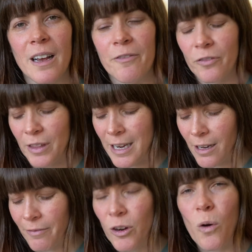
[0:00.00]
I think
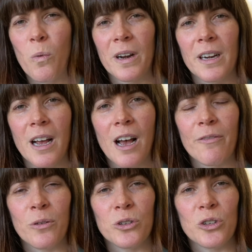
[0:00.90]
I've got 1.5
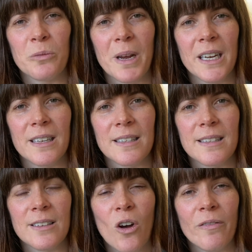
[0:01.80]
or 2
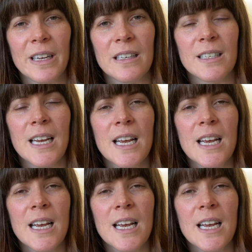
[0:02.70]
meters of it,